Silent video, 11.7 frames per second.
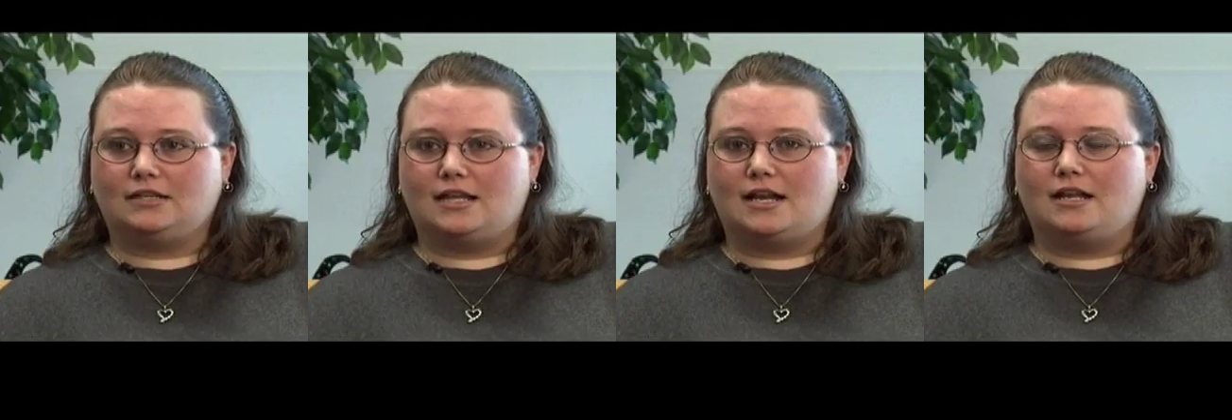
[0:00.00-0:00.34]

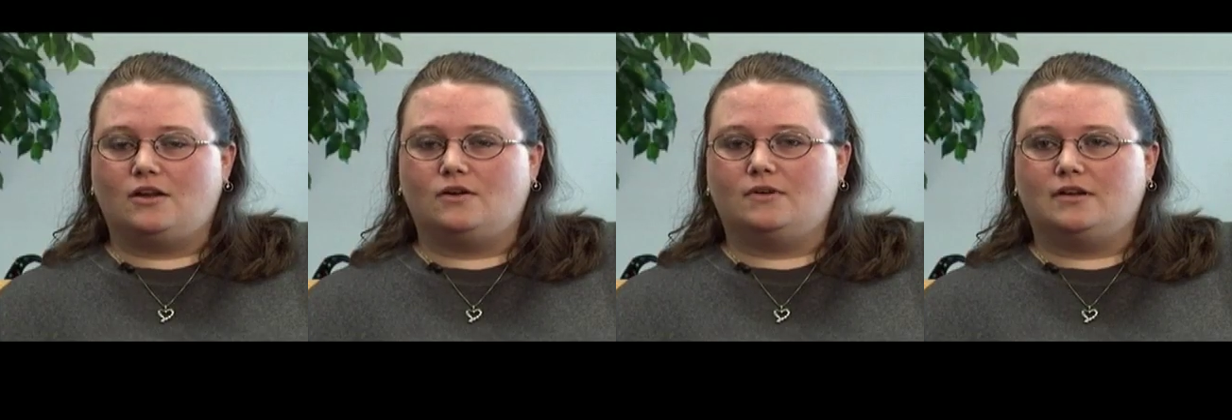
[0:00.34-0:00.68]
that I
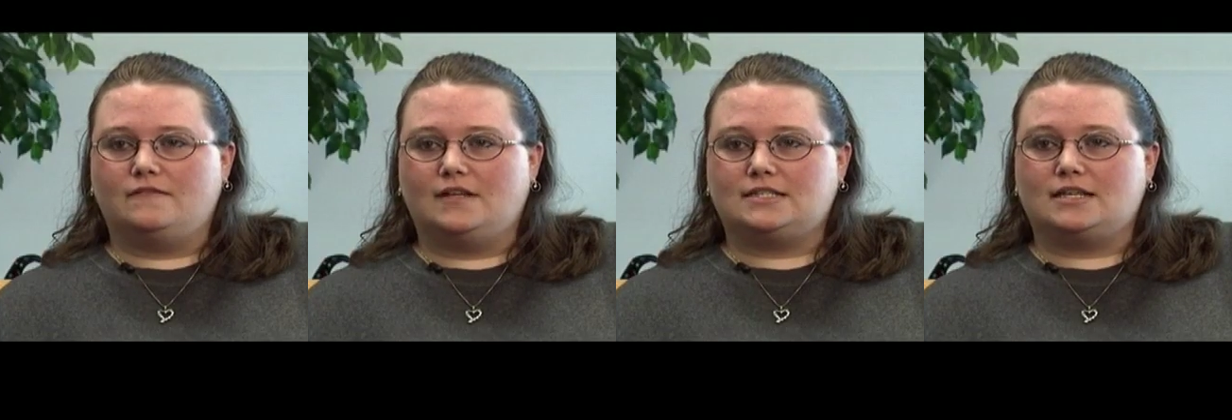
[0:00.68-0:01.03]
know
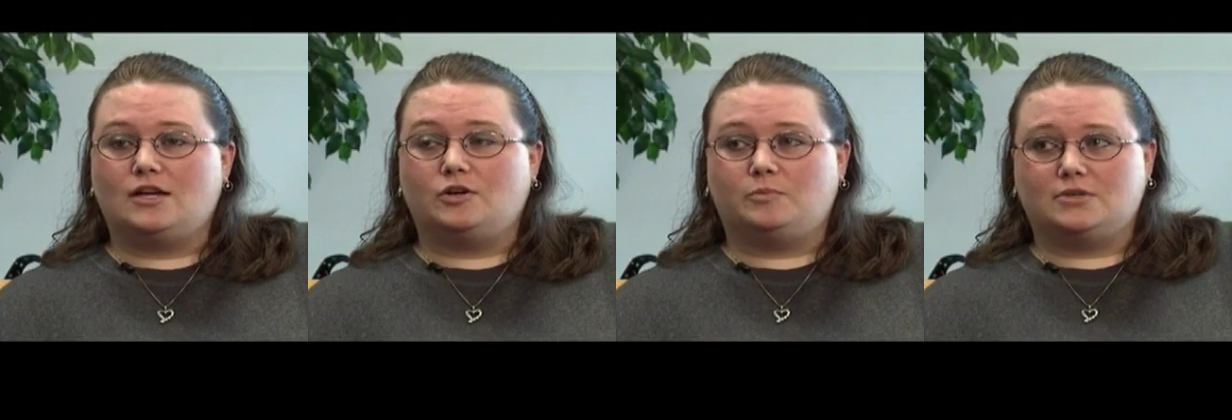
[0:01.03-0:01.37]
of that's
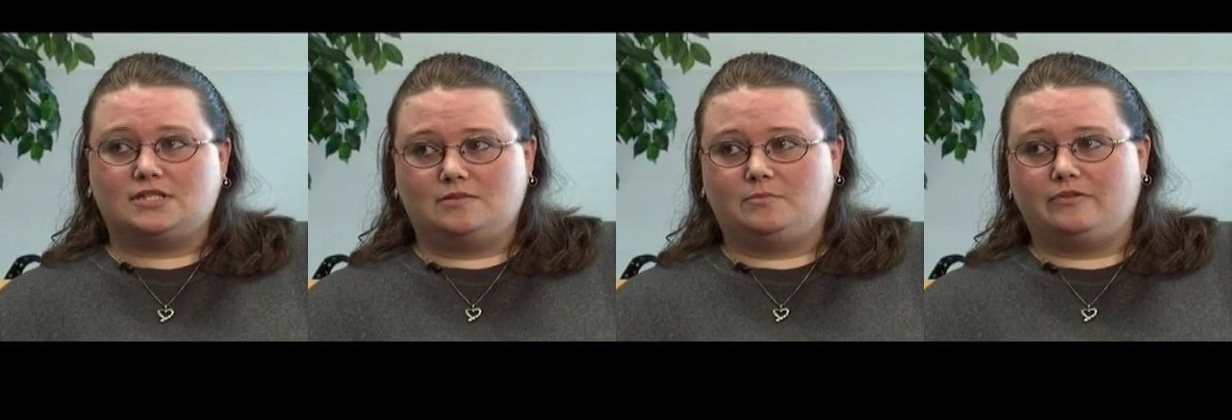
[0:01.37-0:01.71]

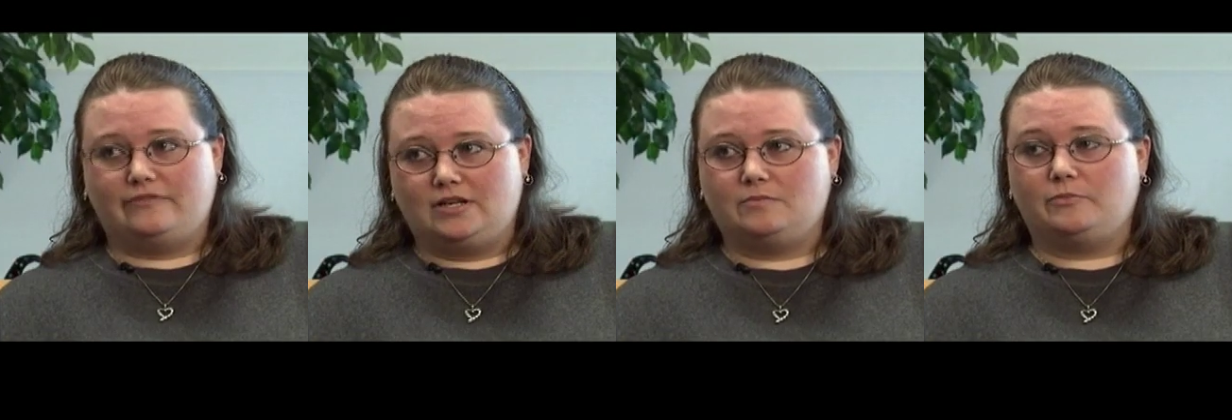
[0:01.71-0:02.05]

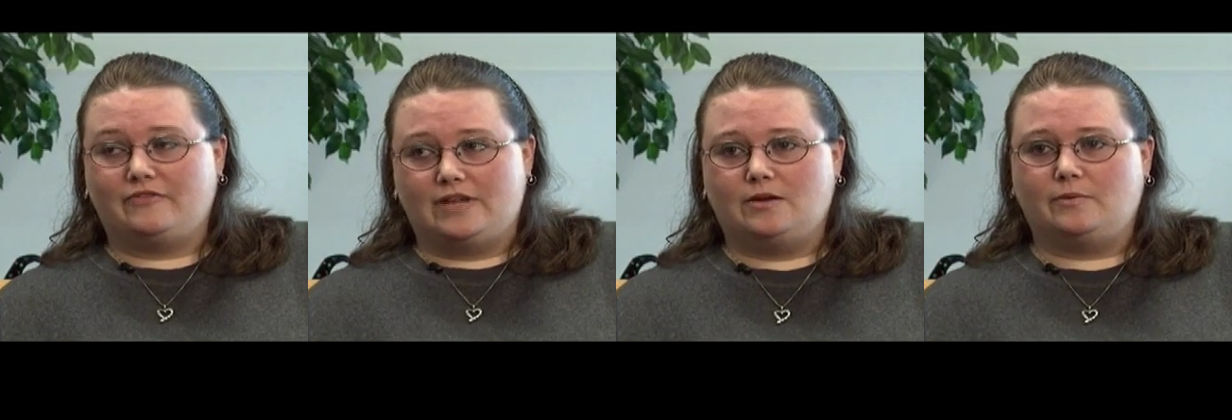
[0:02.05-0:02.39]
100%
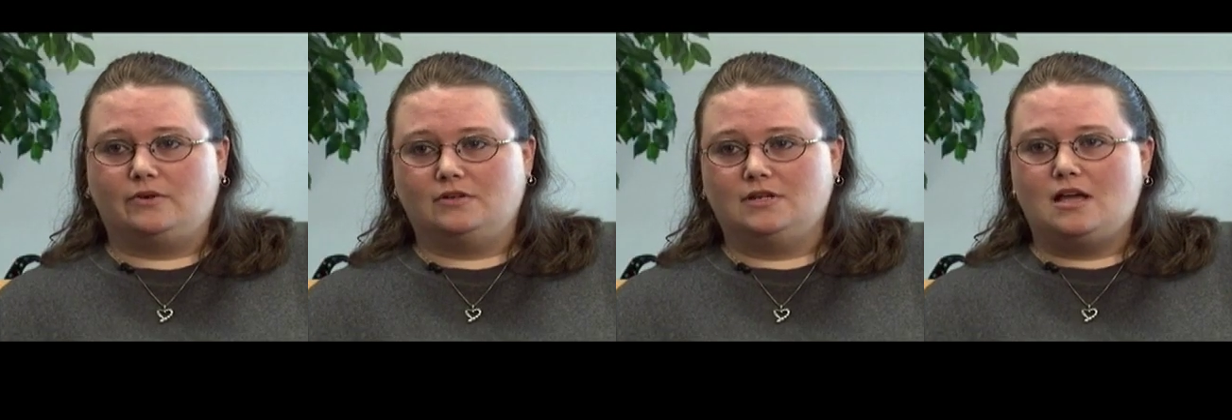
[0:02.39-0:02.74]

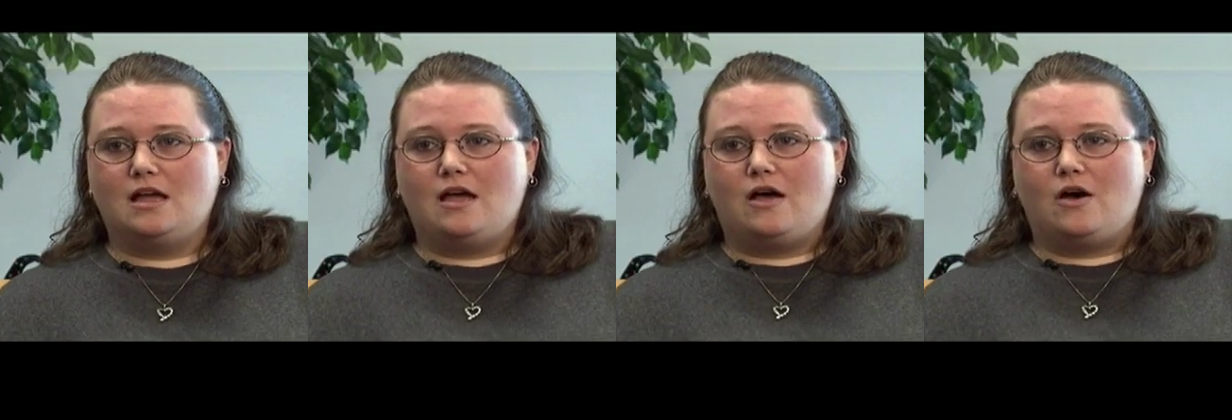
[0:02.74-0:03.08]
preventable
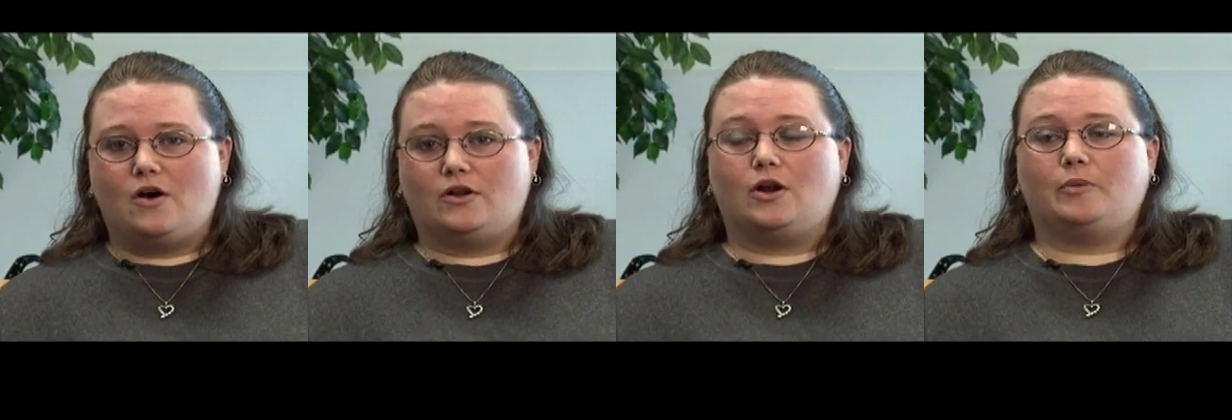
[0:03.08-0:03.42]

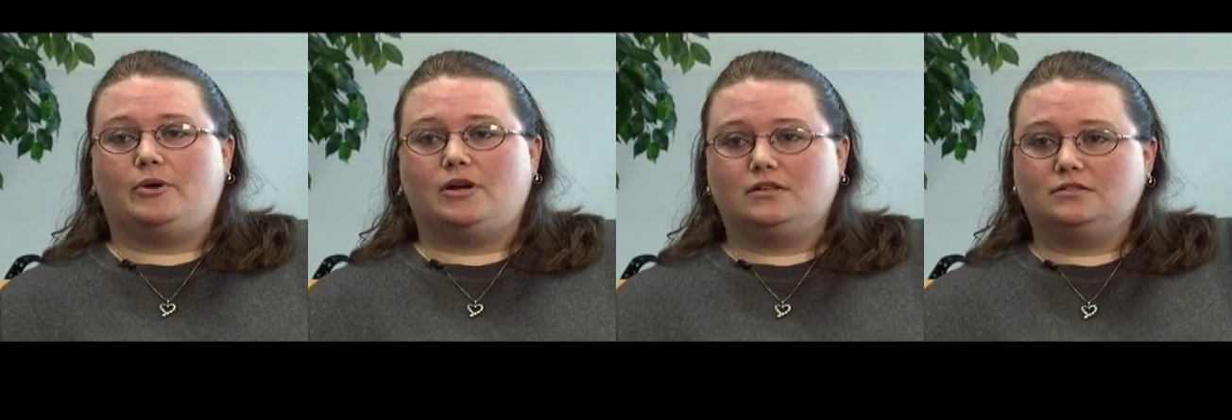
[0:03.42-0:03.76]
on our
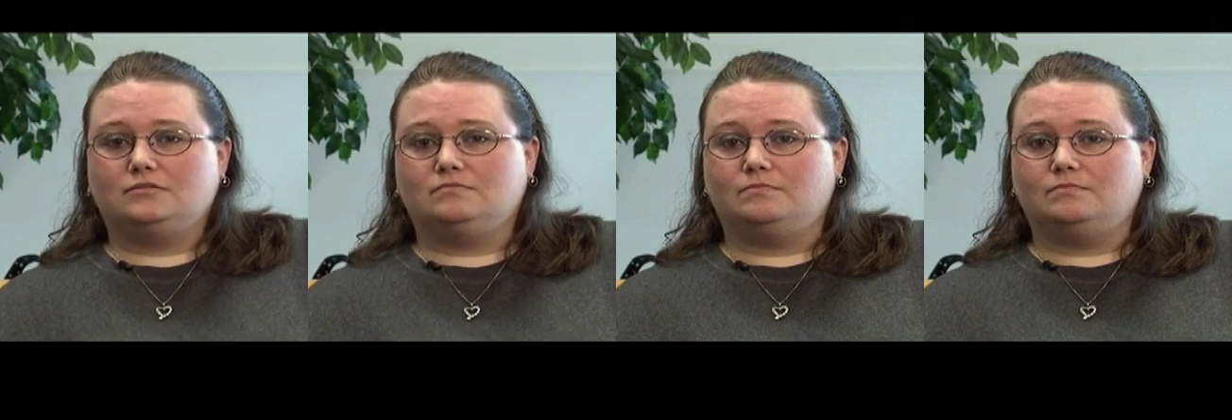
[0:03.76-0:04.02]
part,